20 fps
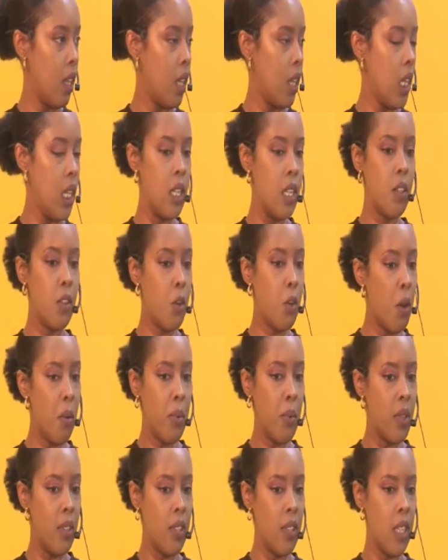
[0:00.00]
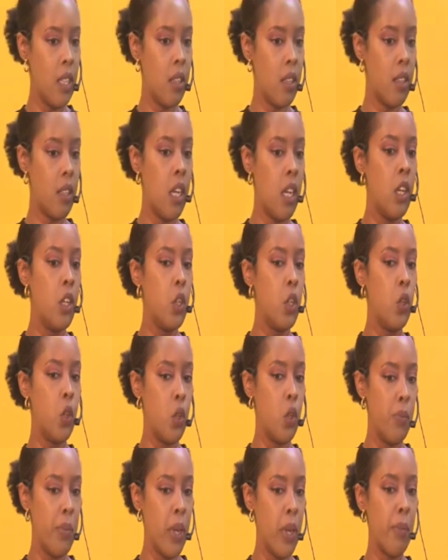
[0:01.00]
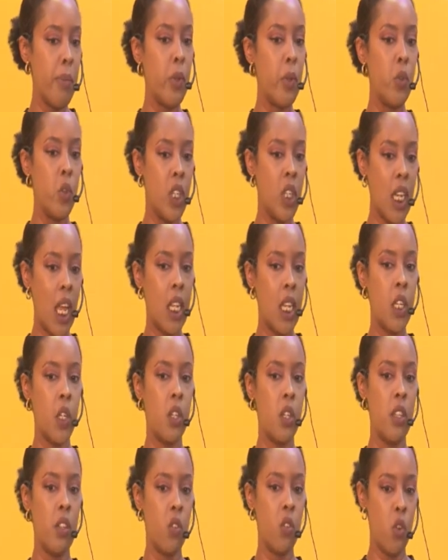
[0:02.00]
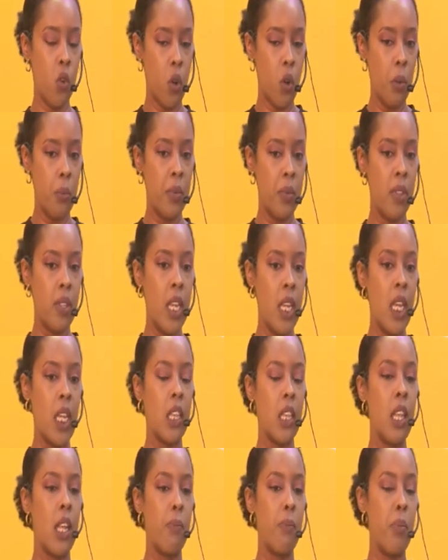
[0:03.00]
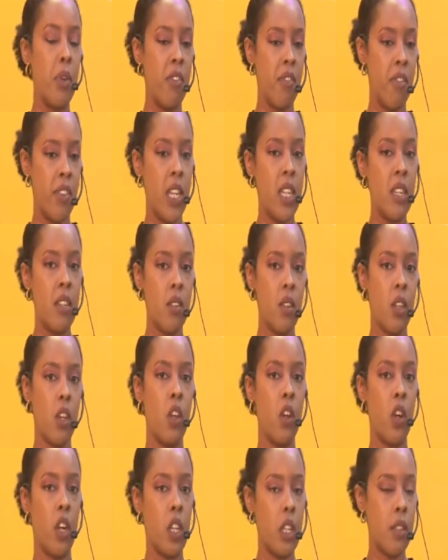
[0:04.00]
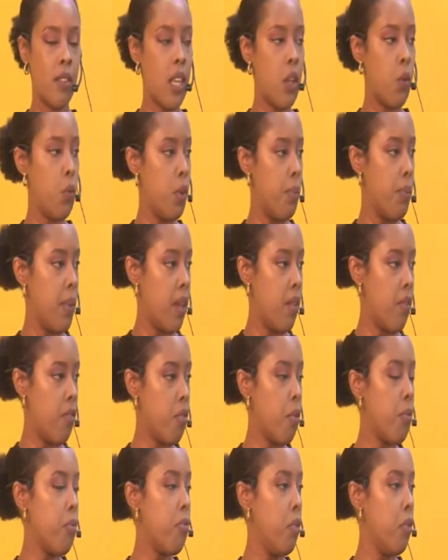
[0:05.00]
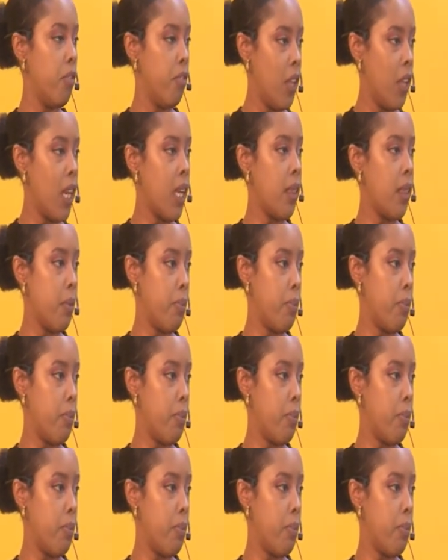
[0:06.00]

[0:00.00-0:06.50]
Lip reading: It is common sense. You should be able to challenge these norms that prevent girls and women from fulfilling their